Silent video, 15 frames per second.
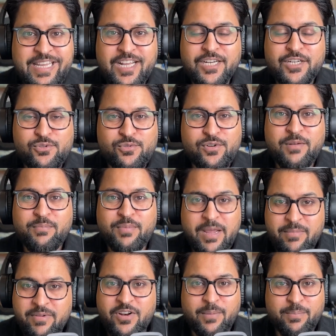control, and
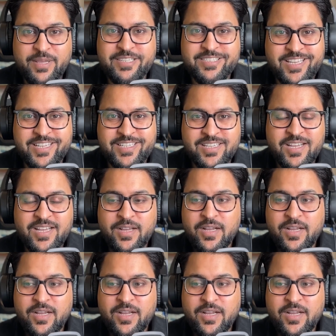Primavera P6.